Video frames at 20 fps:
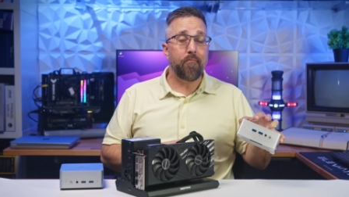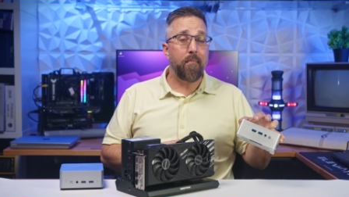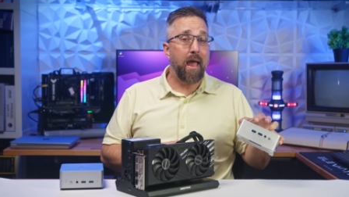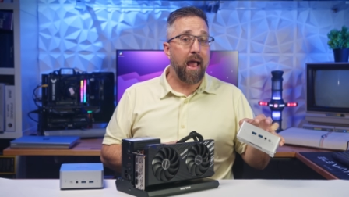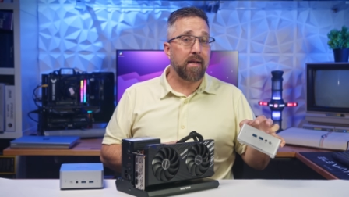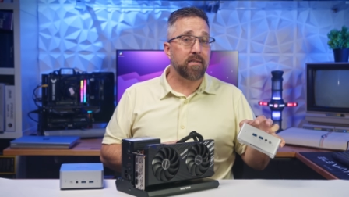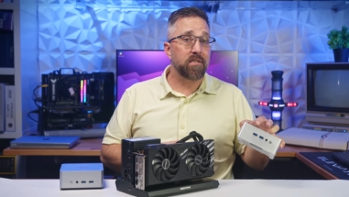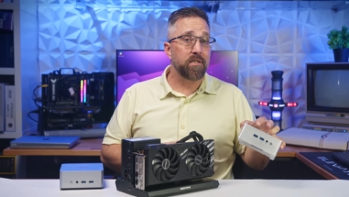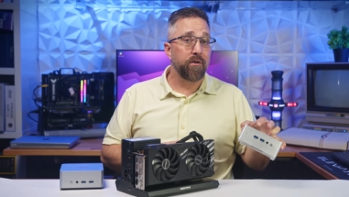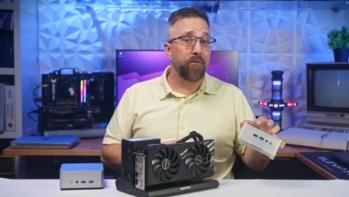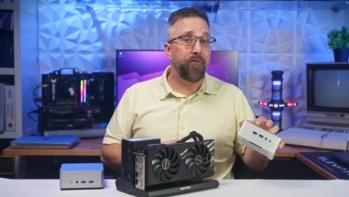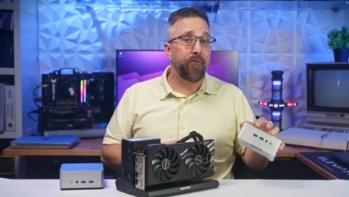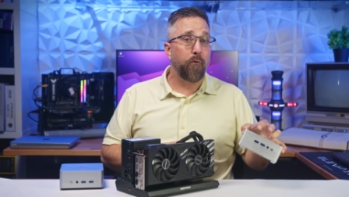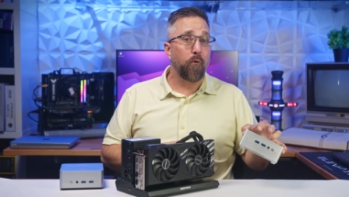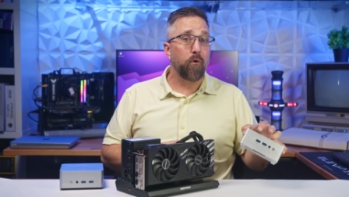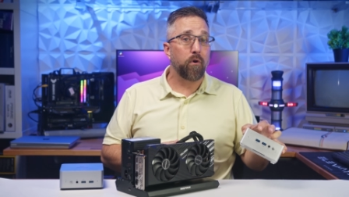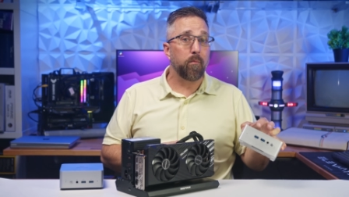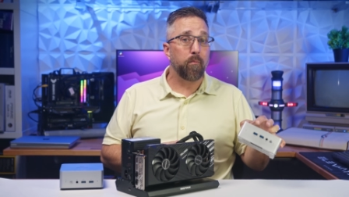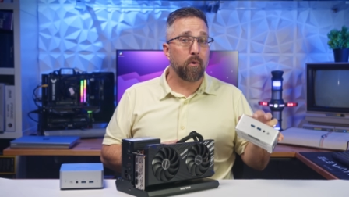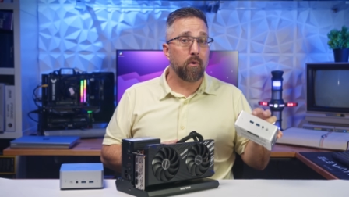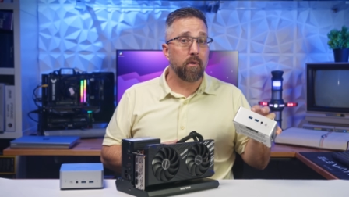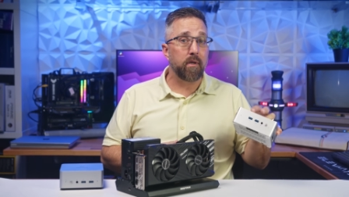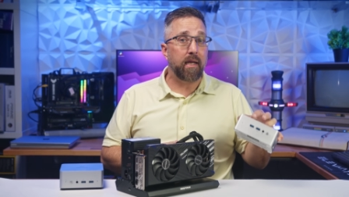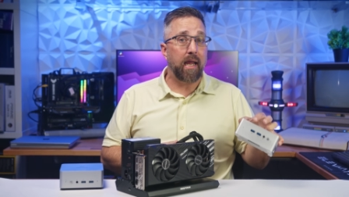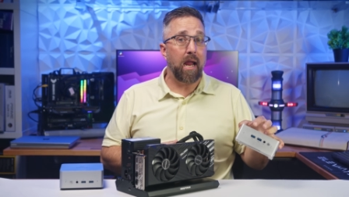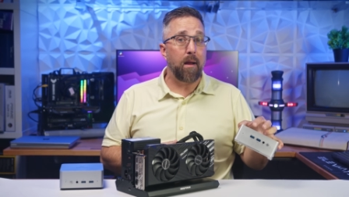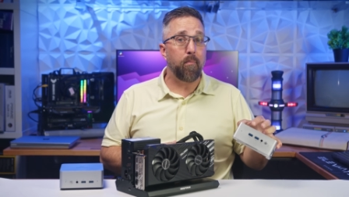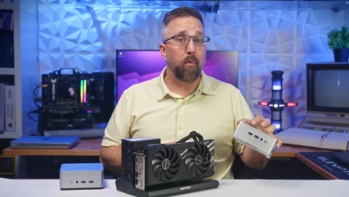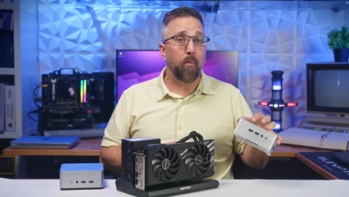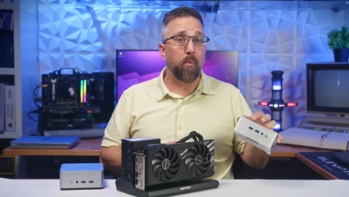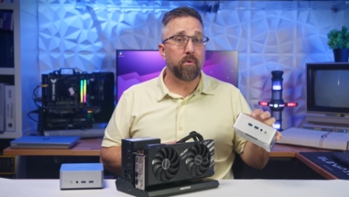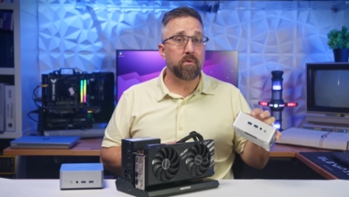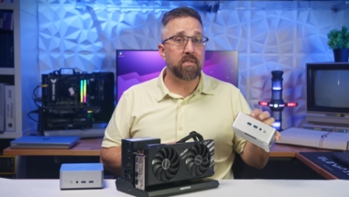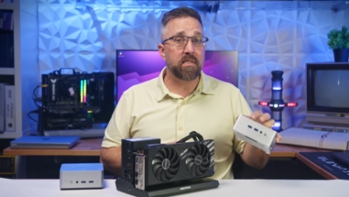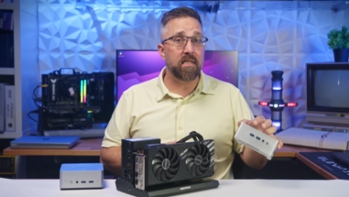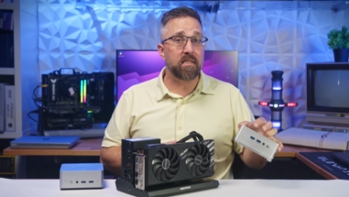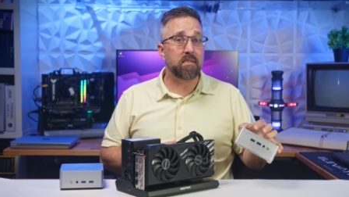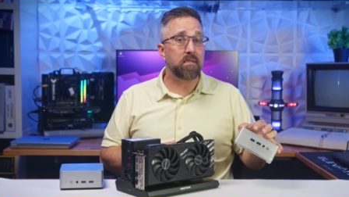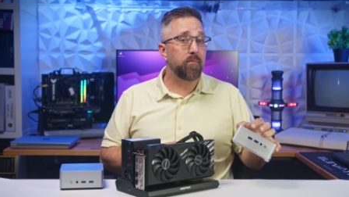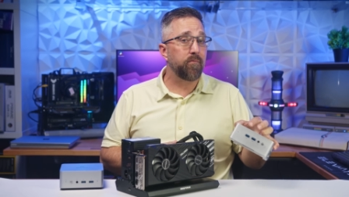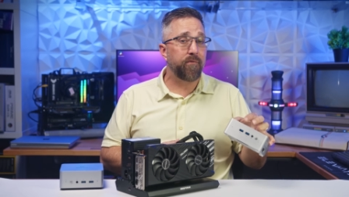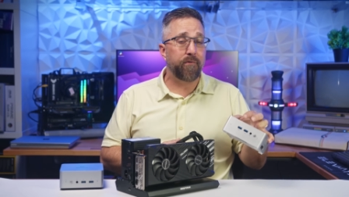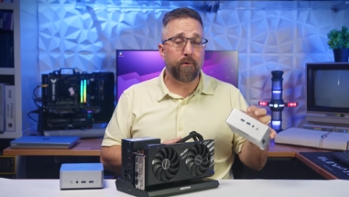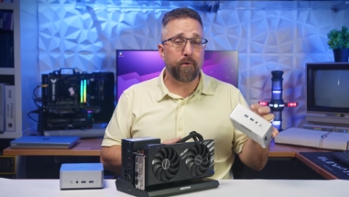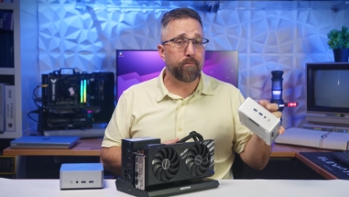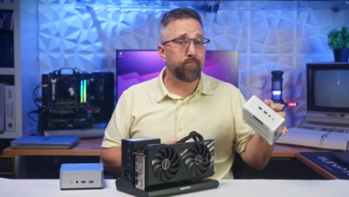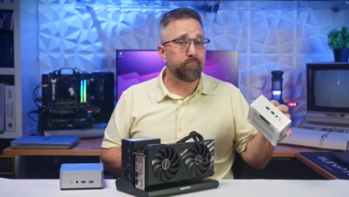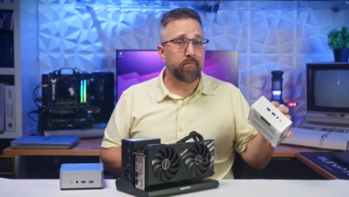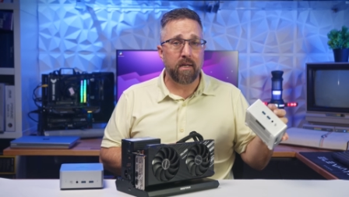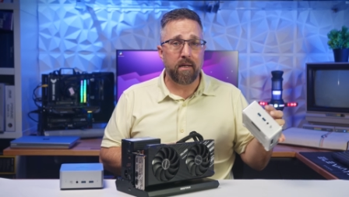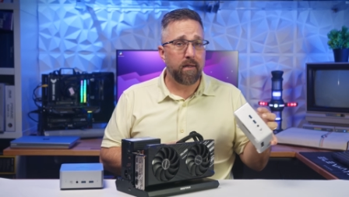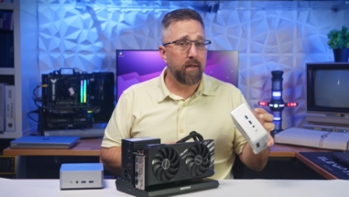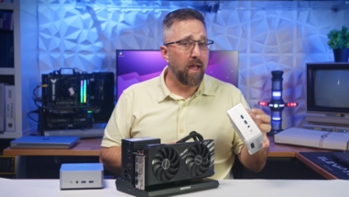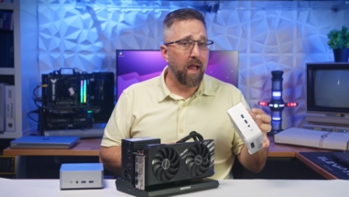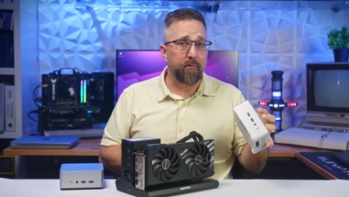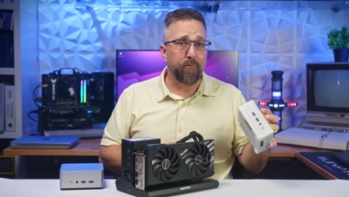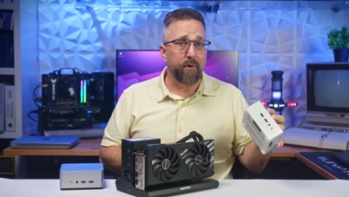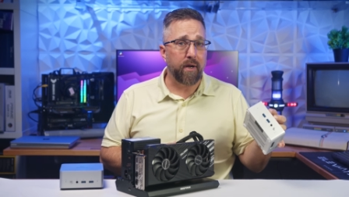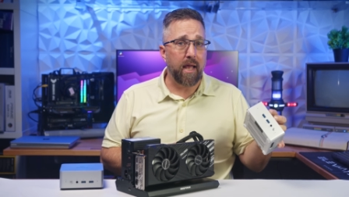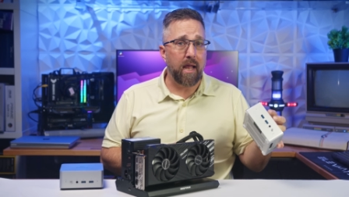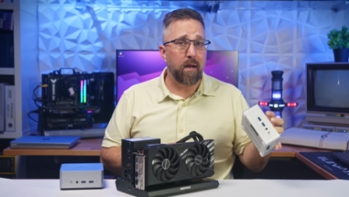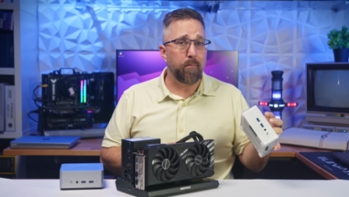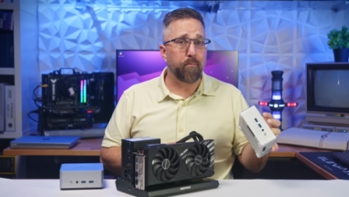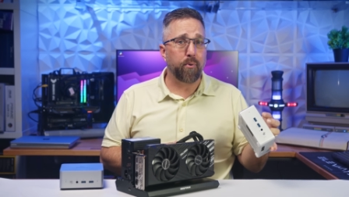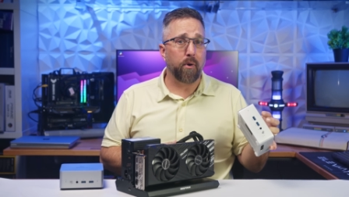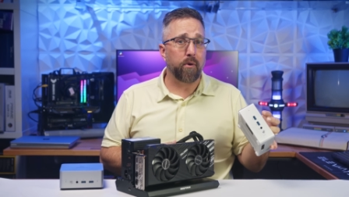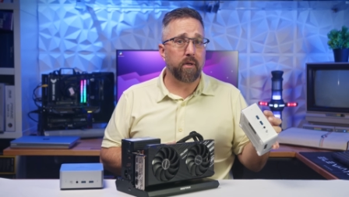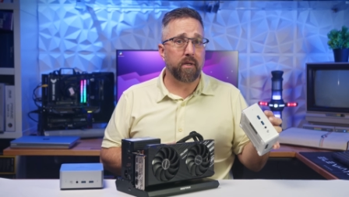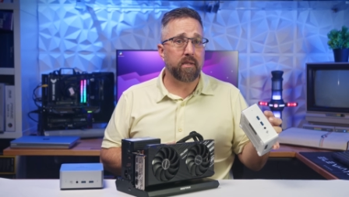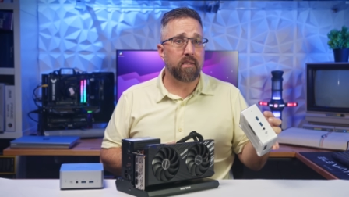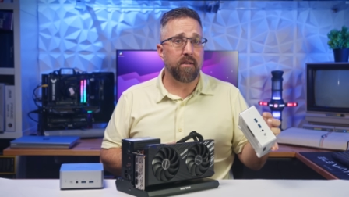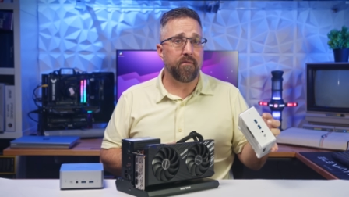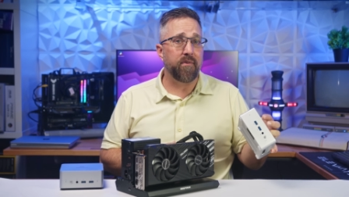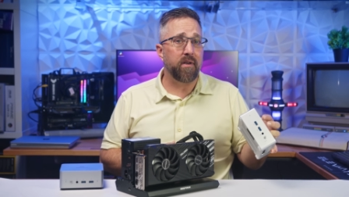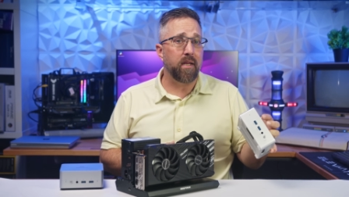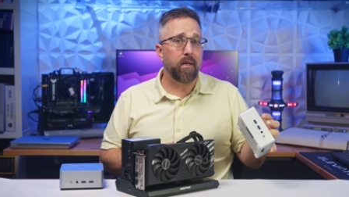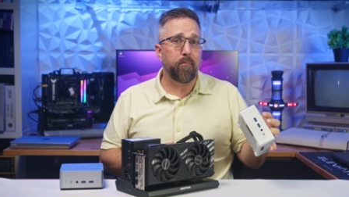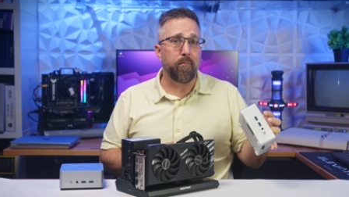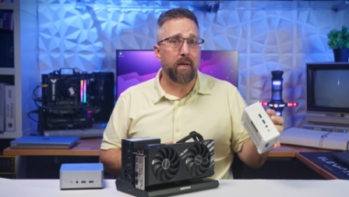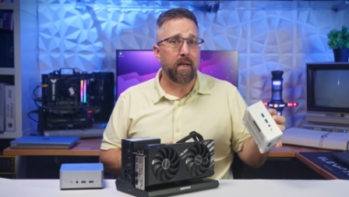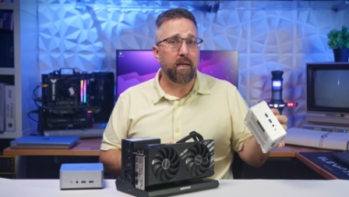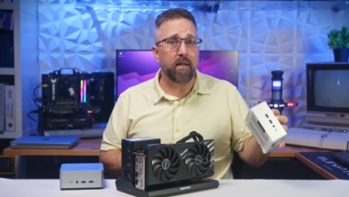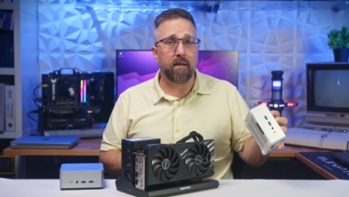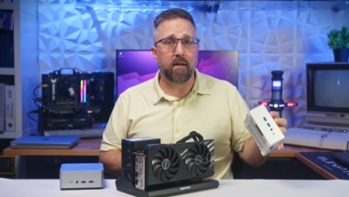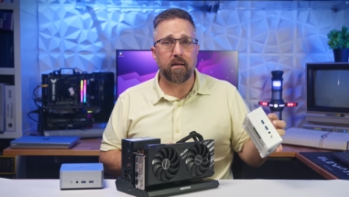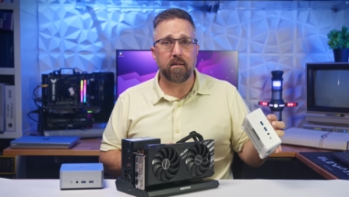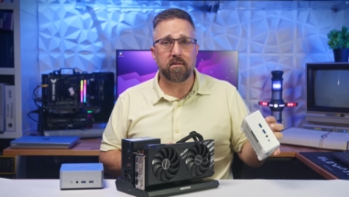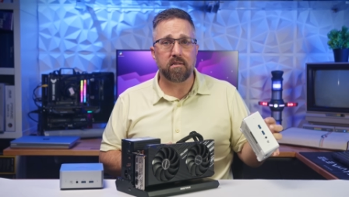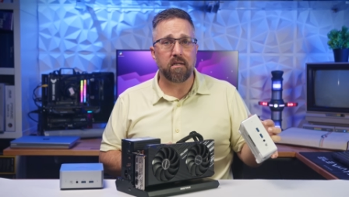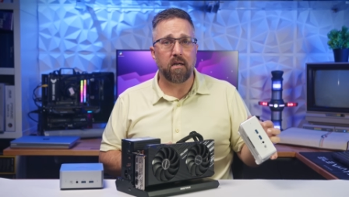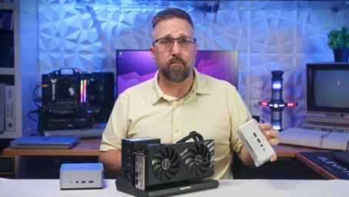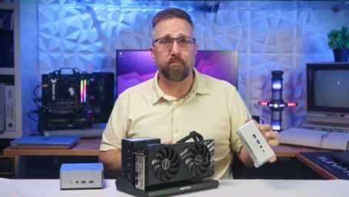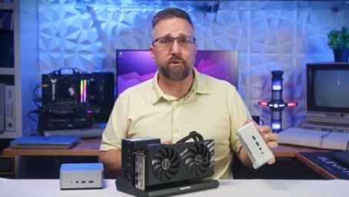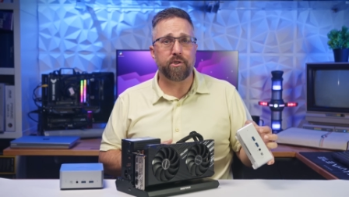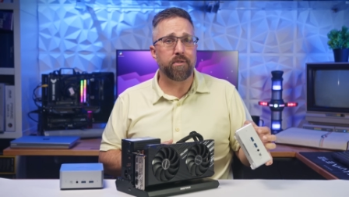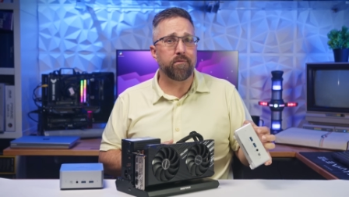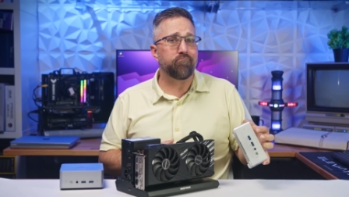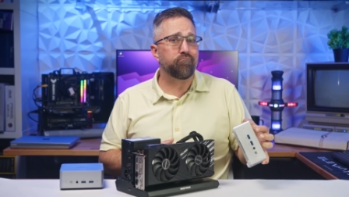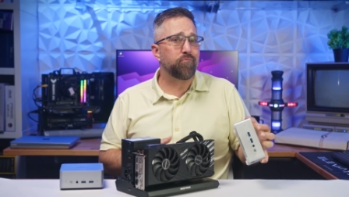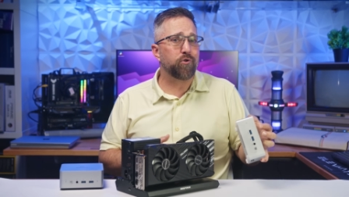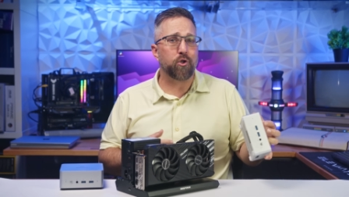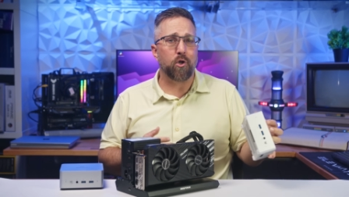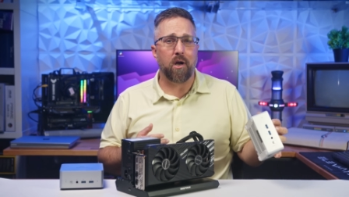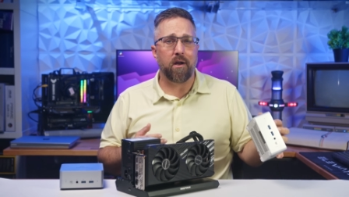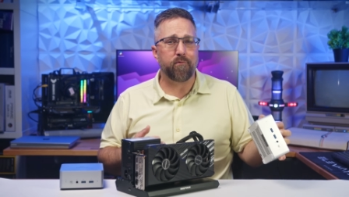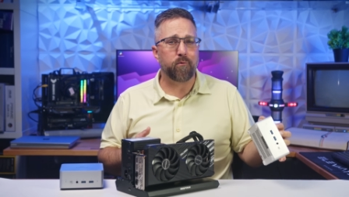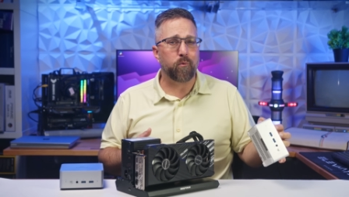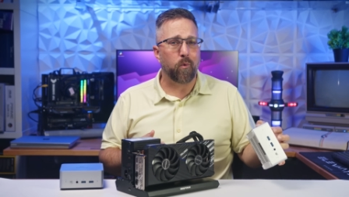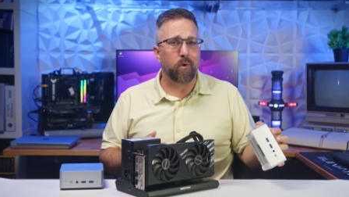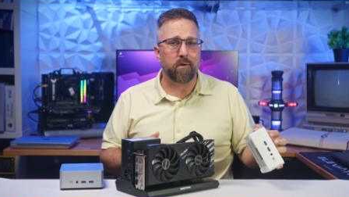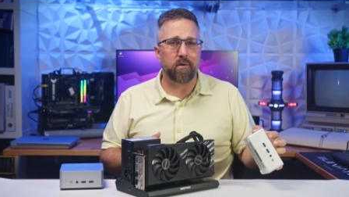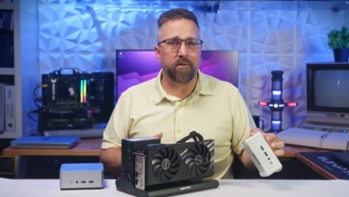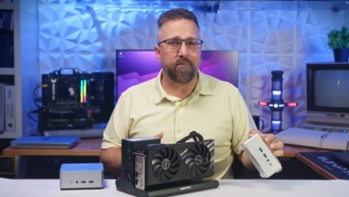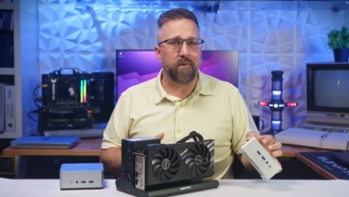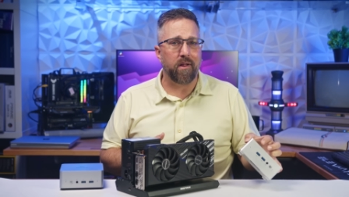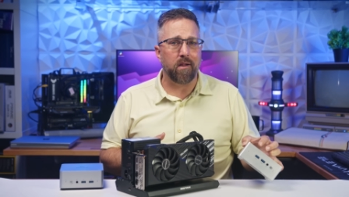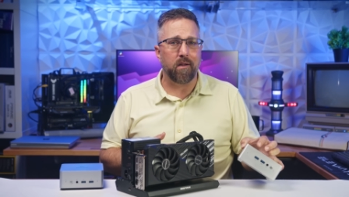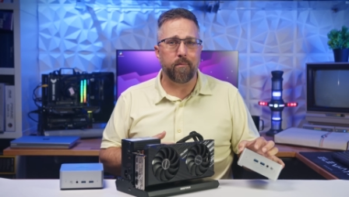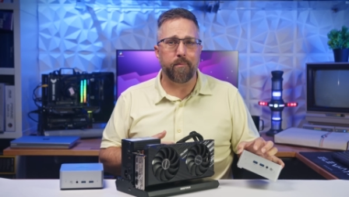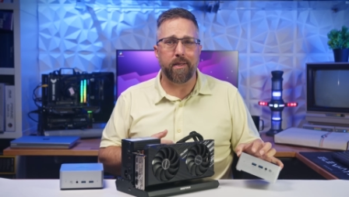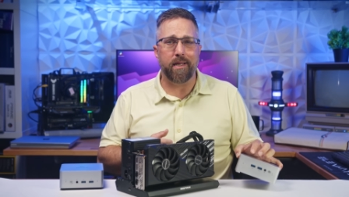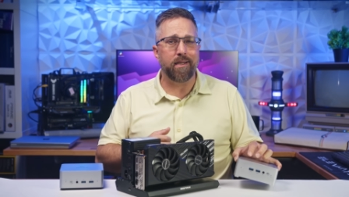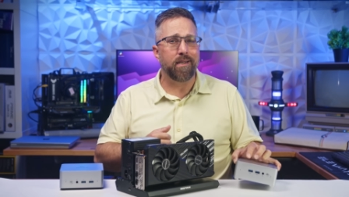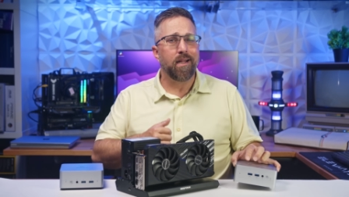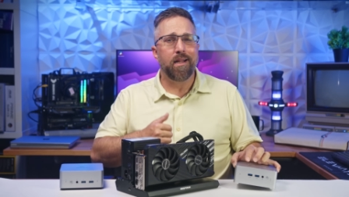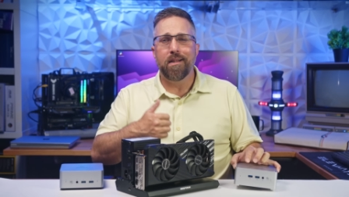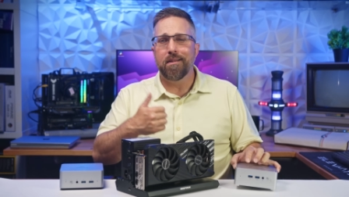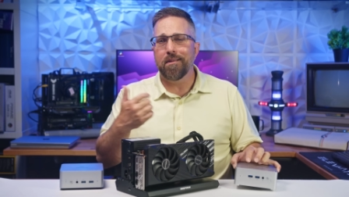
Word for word: as an affordable and capable system for everyday productivity, media consumption, software development,